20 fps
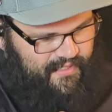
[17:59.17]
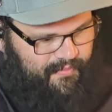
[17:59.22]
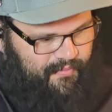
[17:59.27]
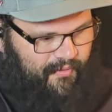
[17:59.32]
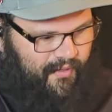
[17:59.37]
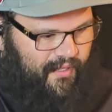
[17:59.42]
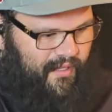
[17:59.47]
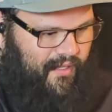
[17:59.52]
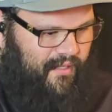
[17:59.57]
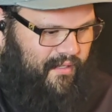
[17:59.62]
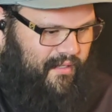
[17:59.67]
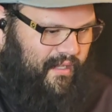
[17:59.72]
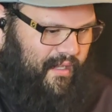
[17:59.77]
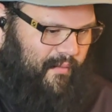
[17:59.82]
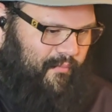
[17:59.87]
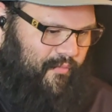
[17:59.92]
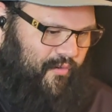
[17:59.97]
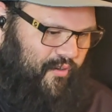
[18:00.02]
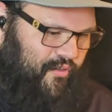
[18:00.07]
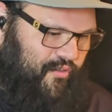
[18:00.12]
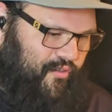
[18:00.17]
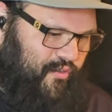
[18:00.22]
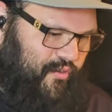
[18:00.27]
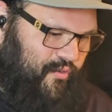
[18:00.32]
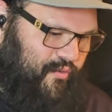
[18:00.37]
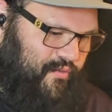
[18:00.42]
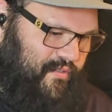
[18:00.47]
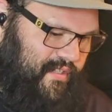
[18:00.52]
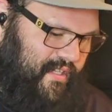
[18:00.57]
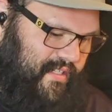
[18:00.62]
to display it. I'm going to
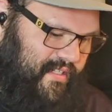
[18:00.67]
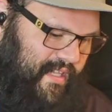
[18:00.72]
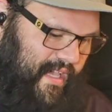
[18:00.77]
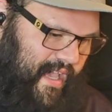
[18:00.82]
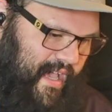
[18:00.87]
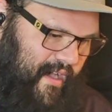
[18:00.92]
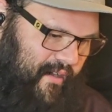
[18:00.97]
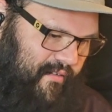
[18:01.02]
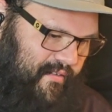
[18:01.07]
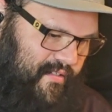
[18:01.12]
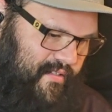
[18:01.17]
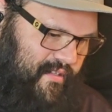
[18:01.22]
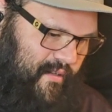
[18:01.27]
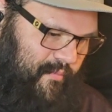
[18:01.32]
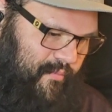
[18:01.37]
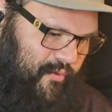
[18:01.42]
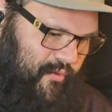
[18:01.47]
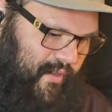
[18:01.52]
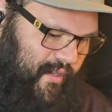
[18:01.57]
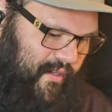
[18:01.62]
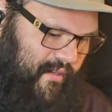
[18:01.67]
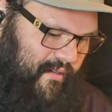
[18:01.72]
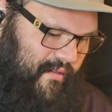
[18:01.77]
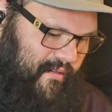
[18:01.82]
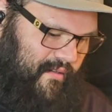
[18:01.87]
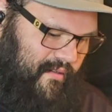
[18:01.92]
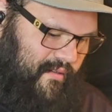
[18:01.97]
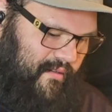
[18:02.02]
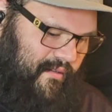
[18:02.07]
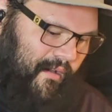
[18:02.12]
lose this out at some point.